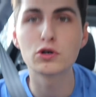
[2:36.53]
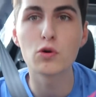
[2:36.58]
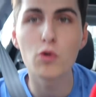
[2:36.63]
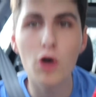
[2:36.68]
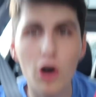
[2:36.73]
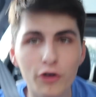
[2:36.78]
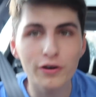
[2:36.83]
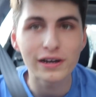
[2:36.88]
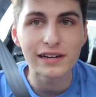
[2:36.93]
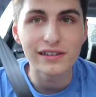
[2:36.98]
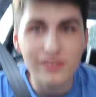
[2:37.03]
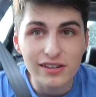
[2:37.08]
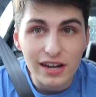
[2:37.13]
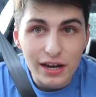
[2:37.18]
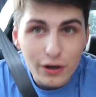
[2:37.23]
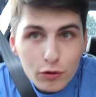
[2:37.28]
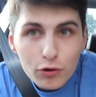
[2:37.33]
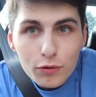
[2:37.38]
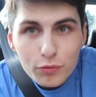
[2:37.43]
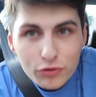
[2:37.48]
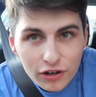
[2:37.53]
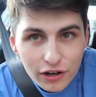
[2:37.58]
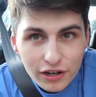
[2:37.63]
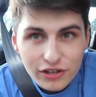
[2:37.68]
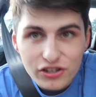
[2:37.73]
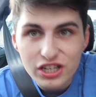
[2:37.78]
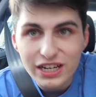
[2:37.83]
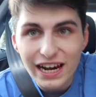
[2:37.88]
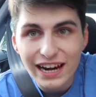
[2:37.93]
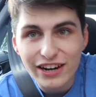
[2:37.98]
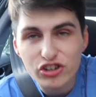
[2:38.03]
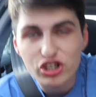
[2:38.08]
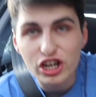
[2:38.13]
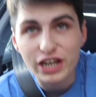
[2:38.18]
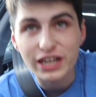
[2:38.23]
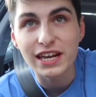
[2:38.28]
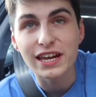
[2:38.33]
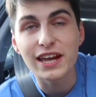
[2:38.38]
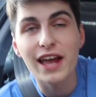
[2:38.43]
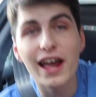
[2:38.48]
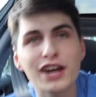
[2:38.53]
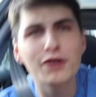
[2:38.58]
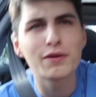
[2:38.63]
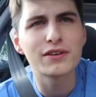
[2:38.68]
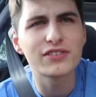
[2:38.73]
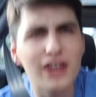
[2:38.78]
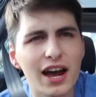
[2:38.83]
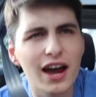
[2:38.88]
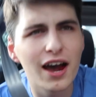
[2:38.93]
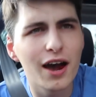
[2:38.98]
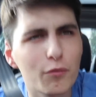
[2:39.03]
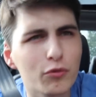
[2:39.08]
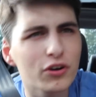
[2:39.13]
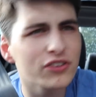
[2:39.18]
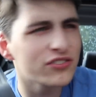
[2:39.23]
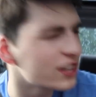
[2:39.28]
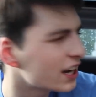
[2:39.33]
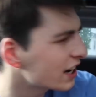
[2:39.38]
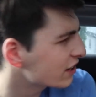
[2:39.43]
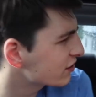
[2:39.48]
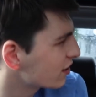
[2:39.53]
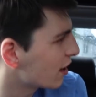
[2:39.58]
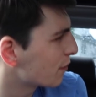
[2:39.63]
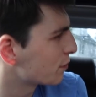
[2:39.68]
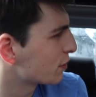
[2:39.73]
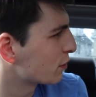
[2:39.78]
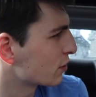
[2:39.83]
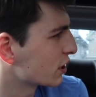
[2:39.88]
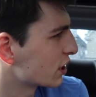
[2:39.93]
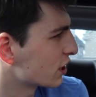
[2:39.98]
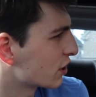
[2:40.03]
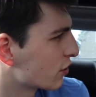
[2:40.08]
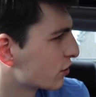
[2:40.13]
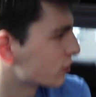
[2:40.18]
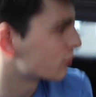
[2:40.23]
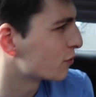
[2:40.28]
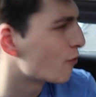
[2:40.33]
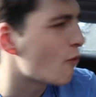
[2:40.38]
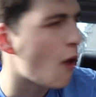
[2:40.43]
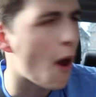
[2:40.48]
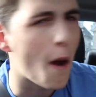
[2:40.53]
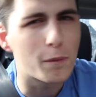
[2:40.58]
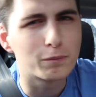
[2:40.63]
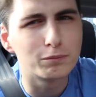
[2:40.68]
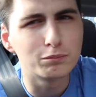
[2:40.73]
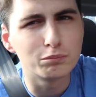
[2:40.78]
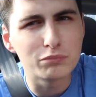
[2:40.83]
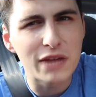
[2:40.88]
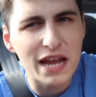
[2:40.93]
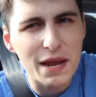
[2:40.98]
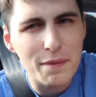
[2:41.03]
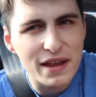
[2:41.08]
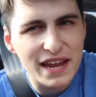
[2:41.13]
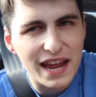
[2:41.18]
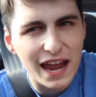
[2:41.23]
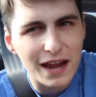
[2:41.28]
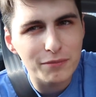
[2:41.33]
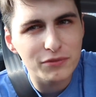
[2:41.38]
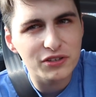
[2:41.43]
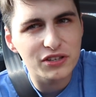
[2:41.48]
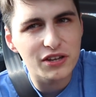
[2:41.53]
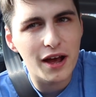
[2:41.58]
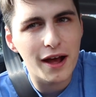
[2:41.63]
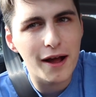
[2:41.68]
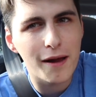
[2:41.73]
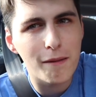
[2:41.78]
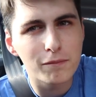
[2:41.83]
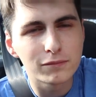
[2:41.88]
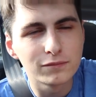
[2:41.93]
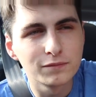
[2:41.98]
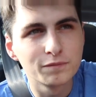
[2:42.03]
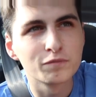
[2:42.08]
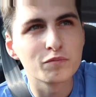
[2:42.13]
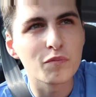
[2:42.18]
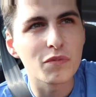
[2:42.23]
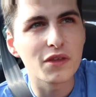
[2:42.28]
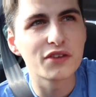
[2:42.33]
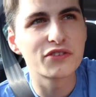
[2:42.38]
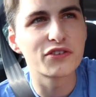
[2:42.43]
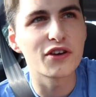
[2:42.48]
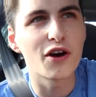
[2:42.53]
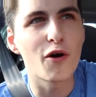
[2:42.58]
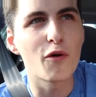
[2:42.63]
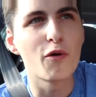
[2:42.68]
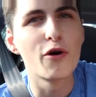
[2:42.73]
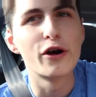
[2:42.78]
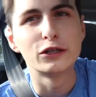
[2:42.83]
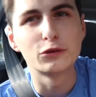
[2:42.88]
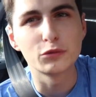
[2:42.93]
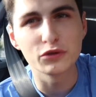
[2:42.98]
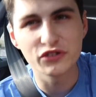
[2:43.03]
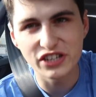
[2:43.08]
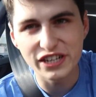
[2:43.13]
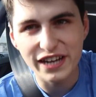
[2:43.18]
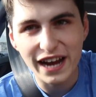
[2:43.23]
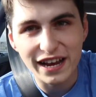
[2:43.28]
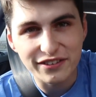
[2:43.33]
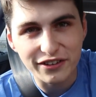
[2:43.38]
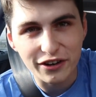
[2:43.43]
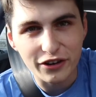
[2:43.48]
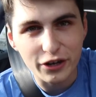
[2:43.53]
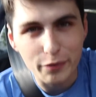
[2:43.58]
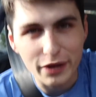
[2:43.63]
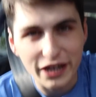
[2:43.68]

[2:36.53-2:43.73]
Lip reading: Walgreens today, kind of shaky. Anyways, where's the next stop that we're going to go to? Maybe GameStop. So we'll see you guys there in a